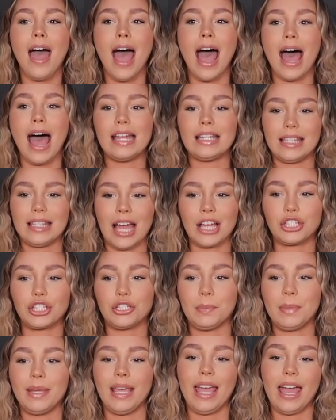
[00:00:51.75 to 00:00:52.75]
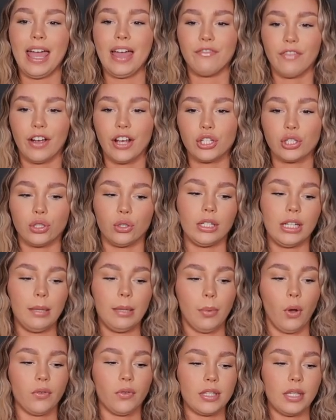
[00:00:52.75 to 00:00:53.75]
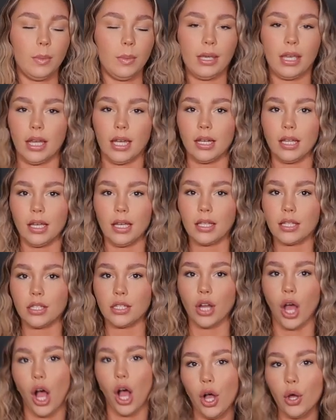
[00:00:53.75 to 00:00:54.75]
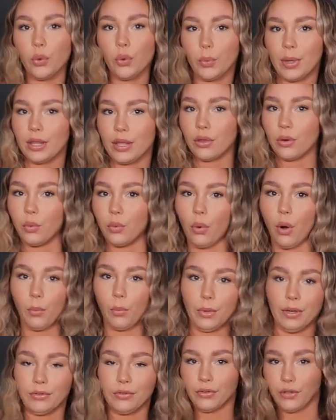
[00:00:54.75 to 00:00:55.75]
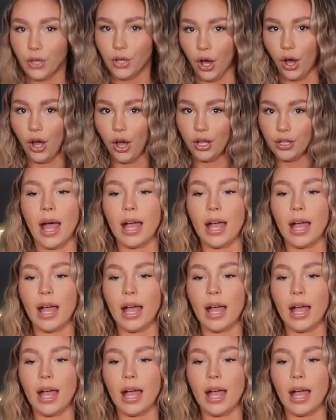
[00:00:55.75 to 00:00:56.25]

And that should be here very shortly, but obviously we can start with what we've got.